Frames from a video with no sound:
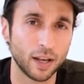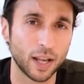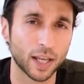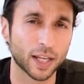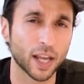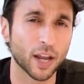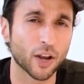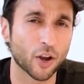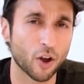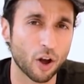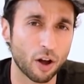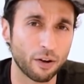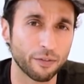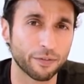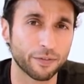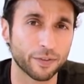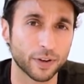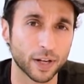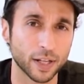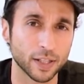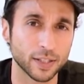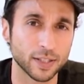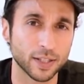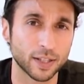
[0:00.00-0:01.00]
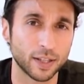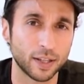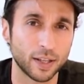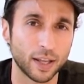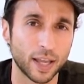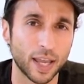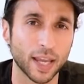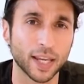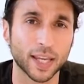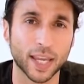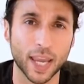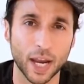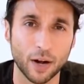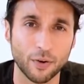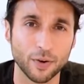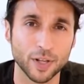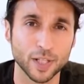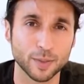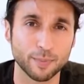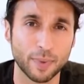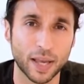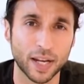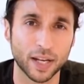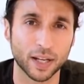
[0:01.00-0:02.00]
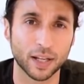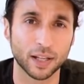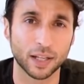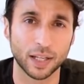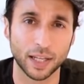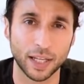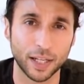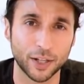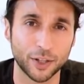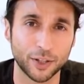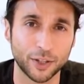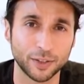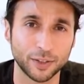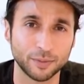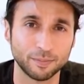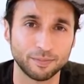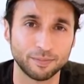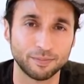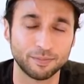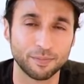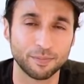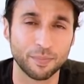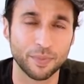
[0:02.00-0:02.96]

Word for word: like a confident and charismatic leader,